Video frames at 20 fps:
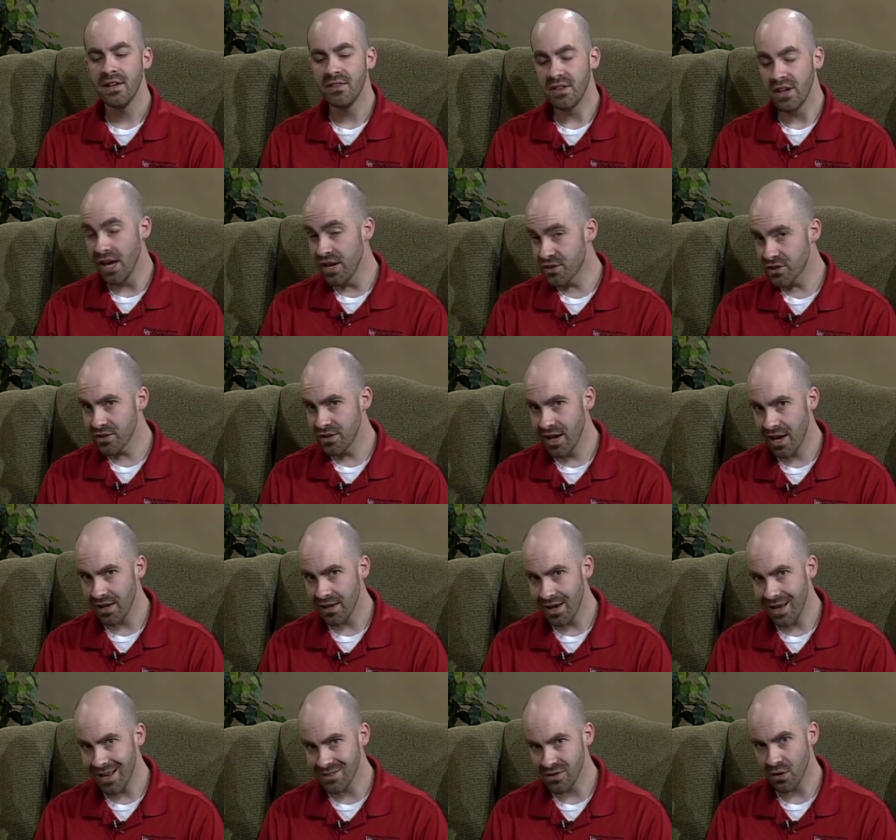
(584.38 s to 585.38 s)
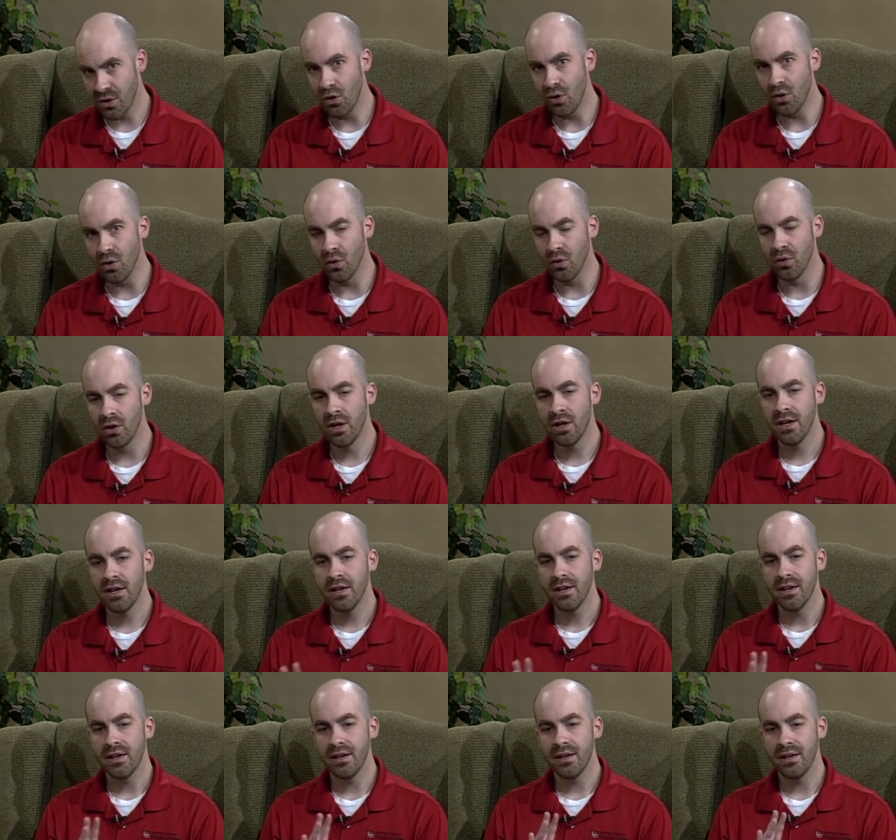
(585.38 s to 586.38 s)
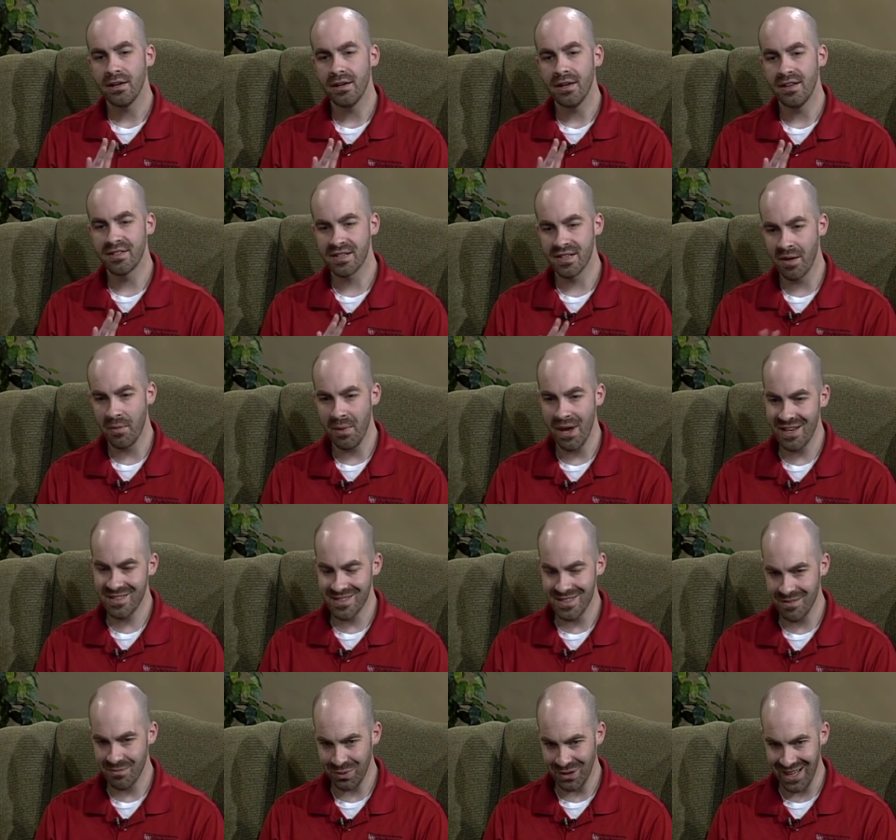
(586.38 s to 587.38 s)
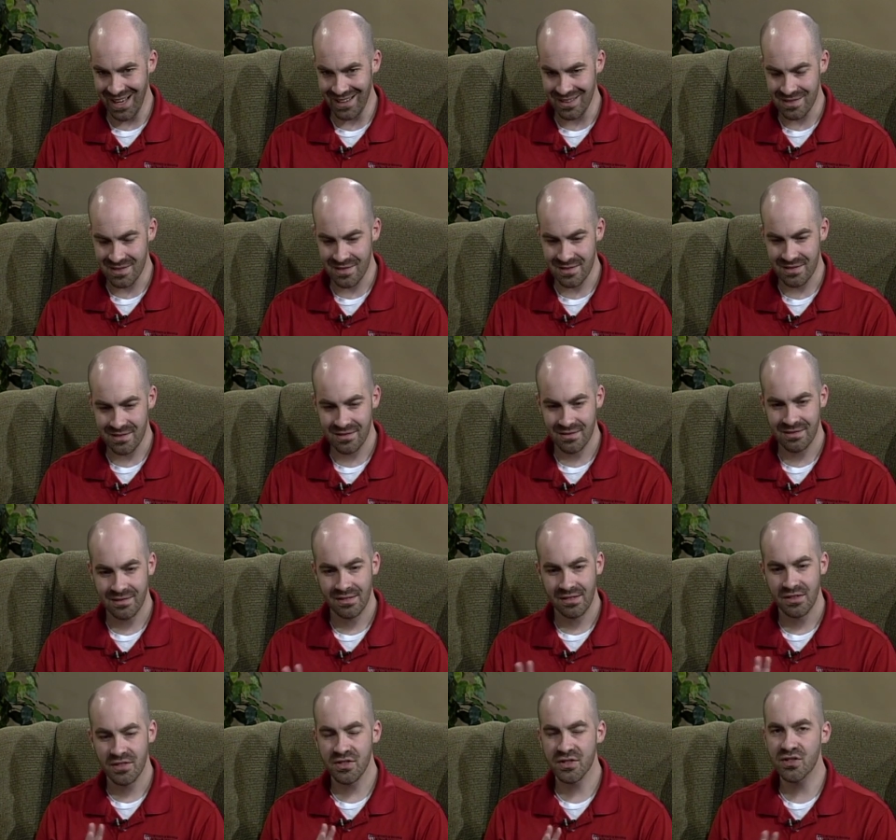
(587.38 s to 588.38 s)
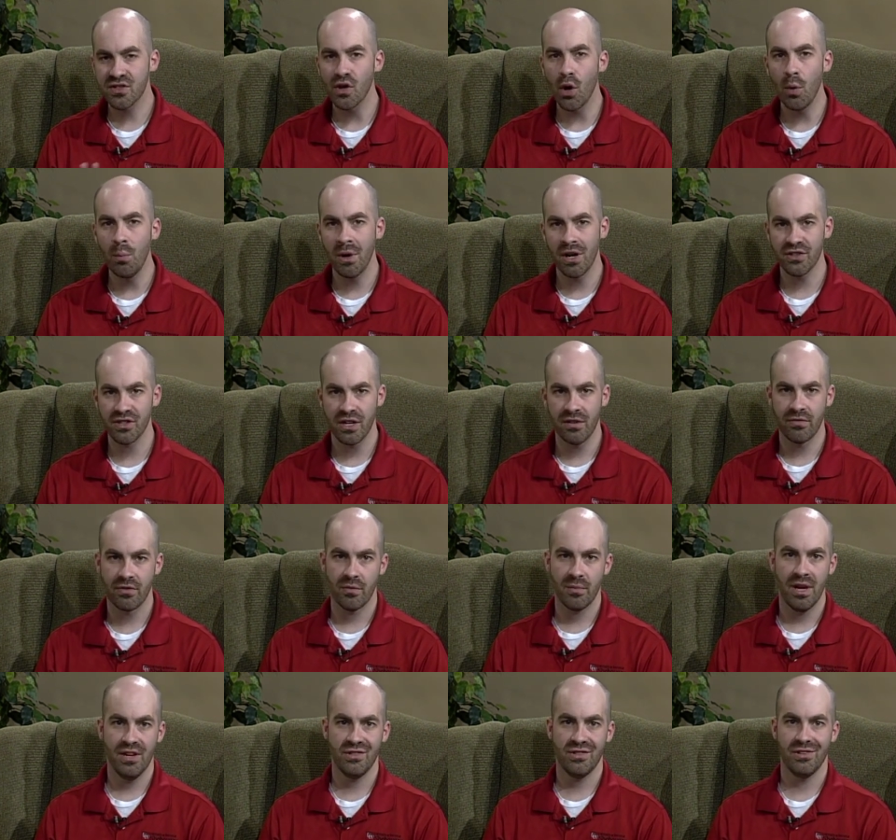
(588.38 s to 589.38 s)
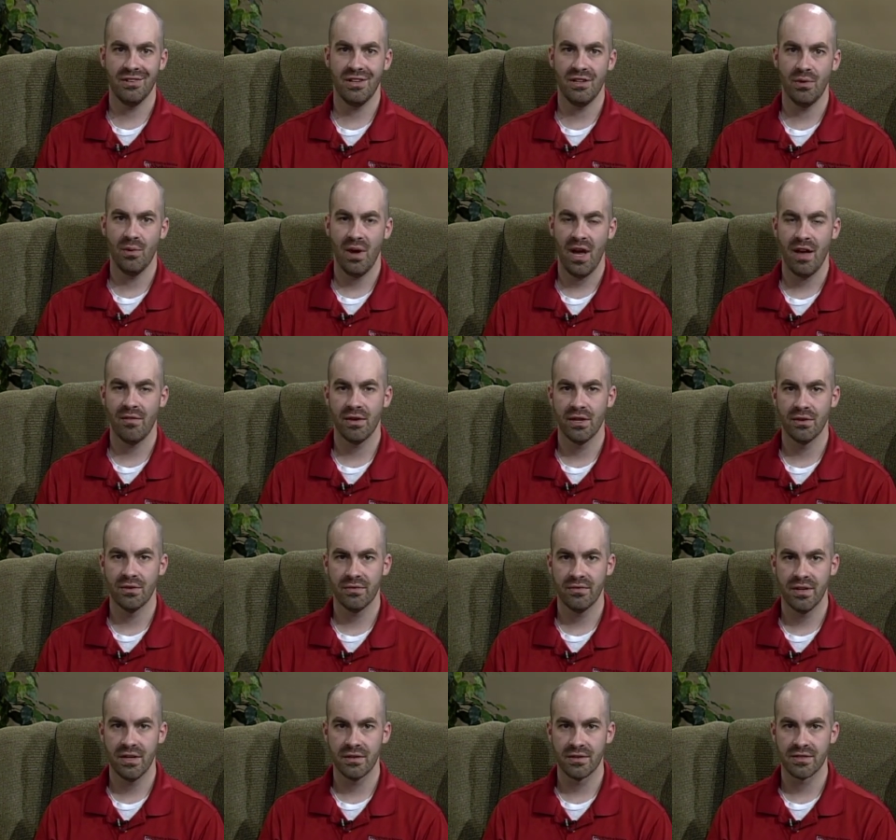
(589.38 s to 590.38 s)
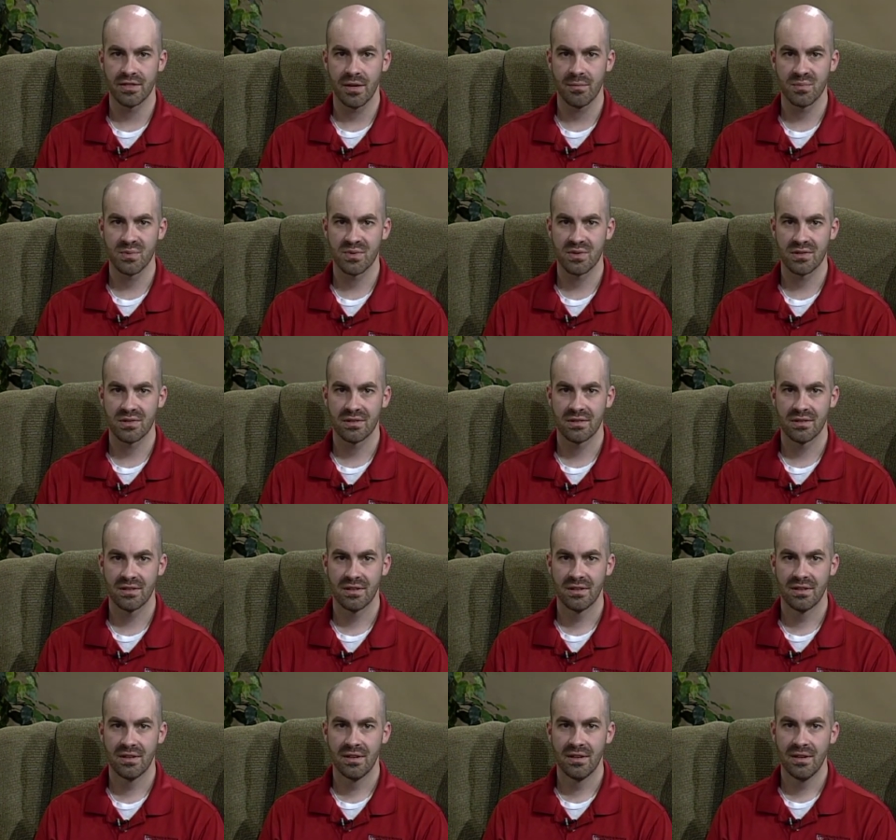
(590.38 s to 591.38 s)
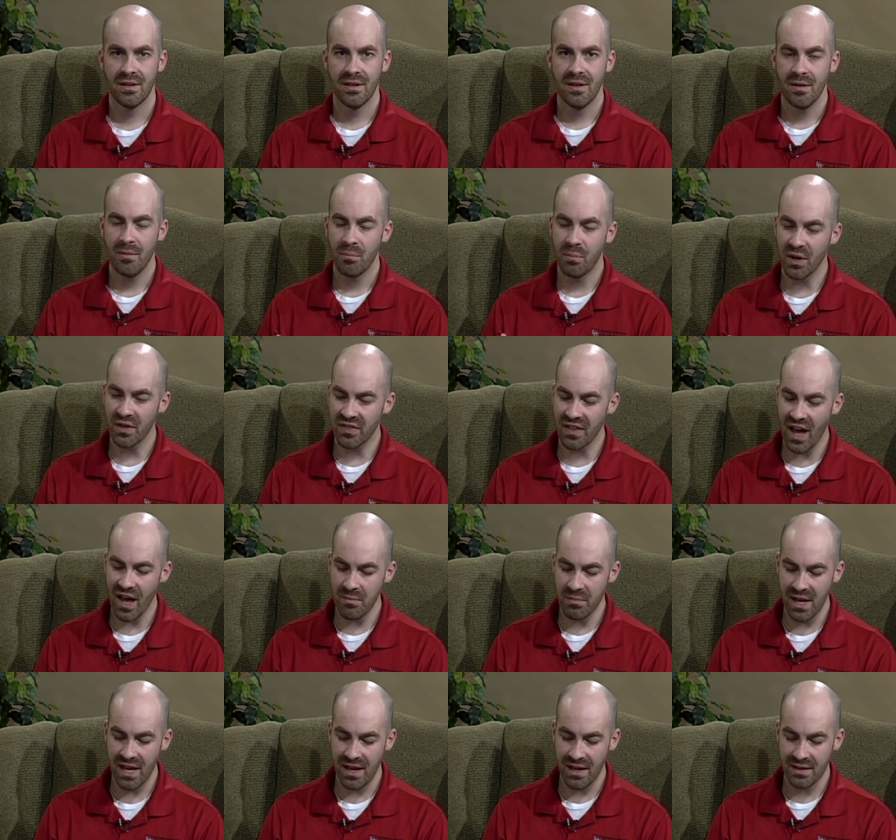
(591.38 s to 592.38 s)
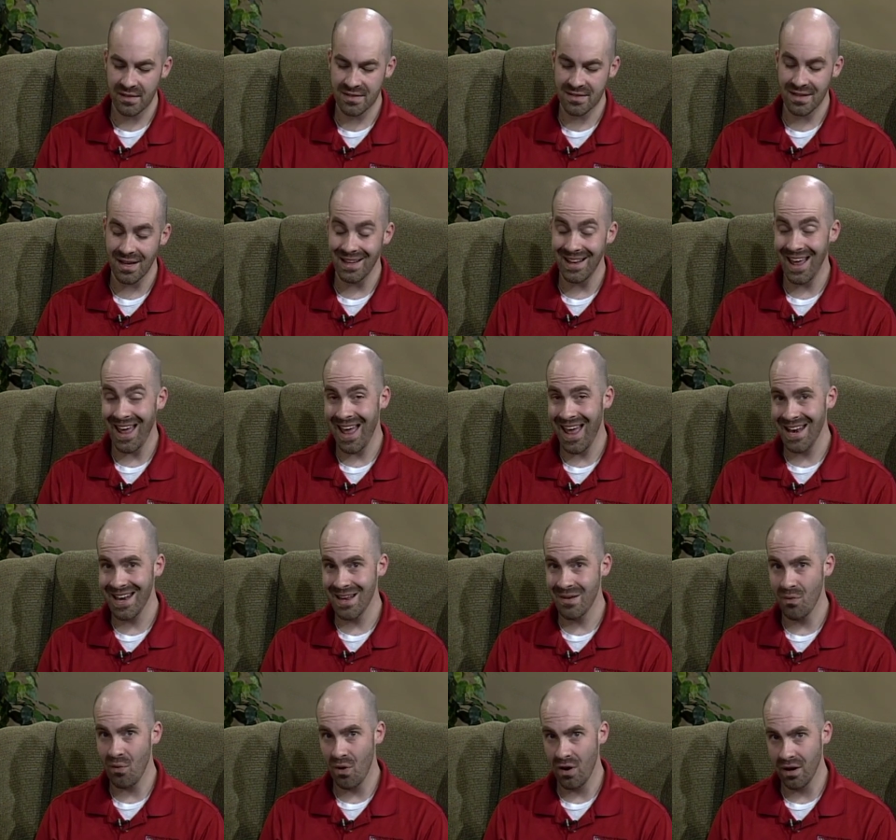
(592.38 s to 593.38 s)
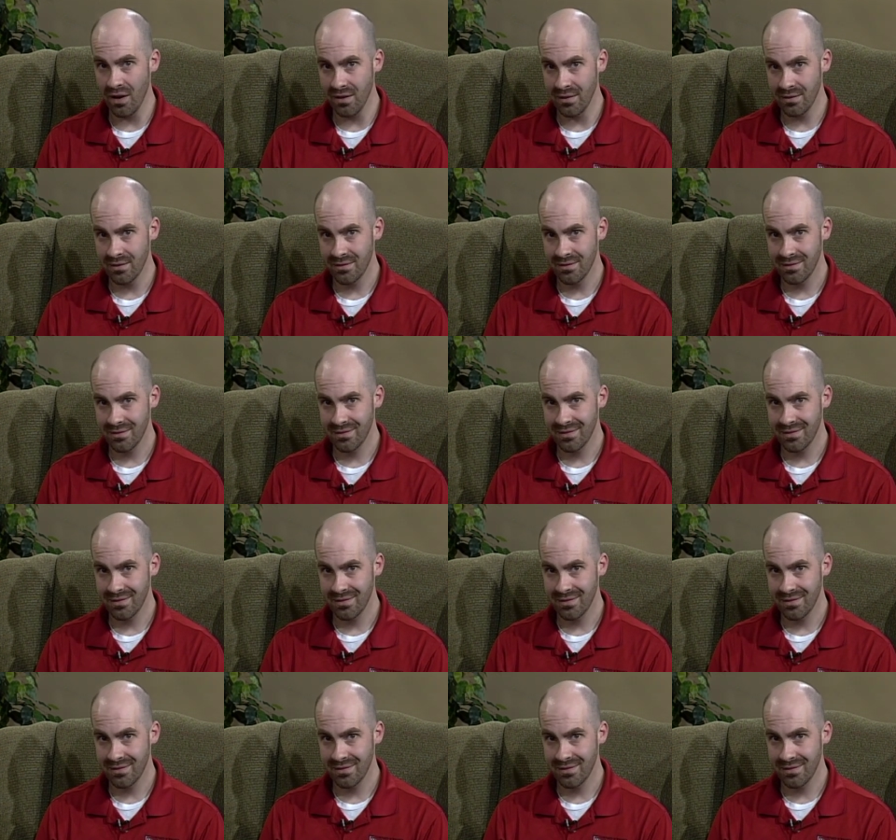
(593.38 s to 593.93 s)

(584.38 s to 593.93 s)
The internet as a whole is an amazing place. So much information that you have at your fingertips. But that means that anyone